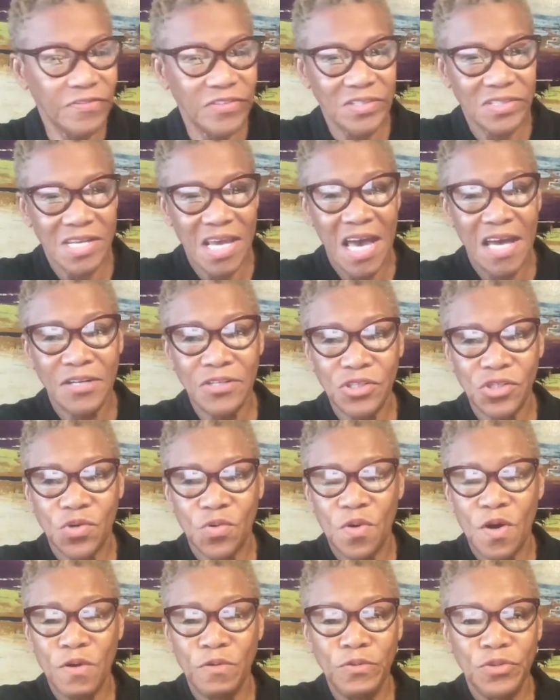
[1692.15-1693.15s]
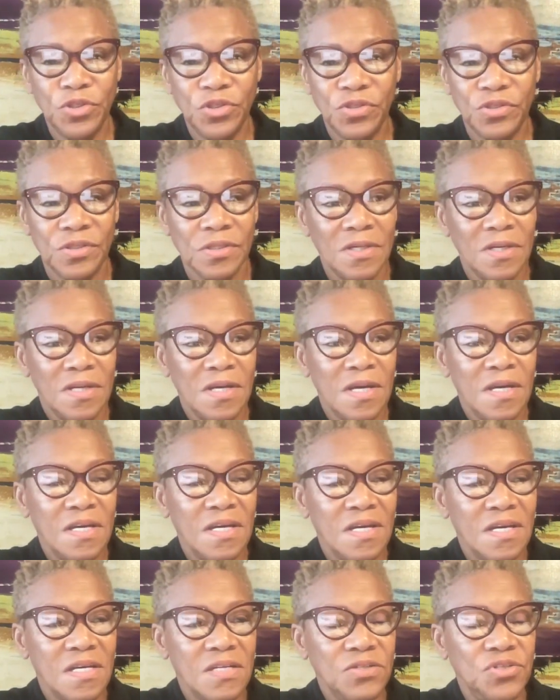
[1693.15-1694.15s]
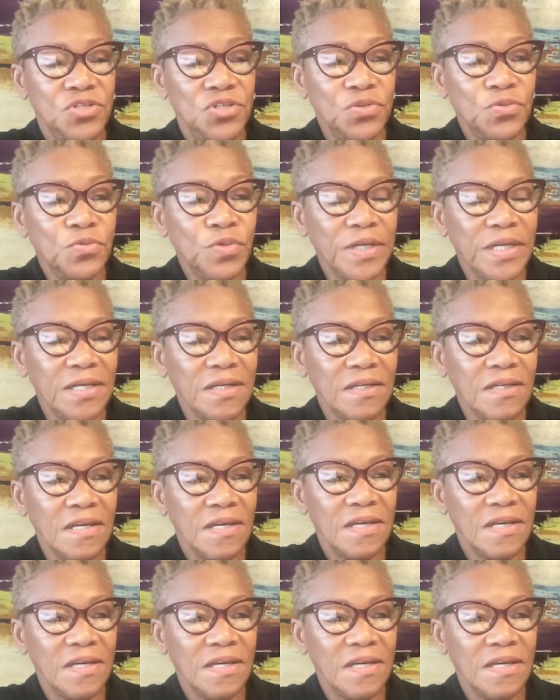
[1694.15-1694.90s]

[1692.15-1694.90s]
status quo, just doing,